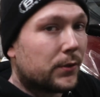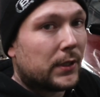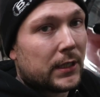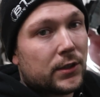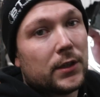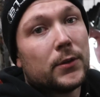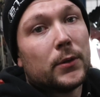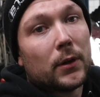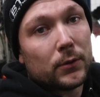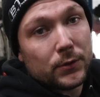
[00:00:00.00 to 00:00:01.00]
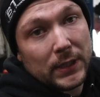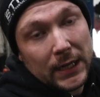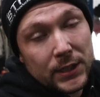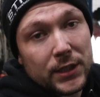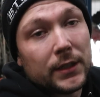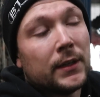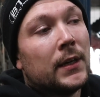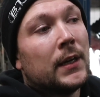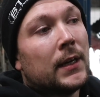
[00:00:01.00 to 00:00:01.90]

to the ECU, going to the engine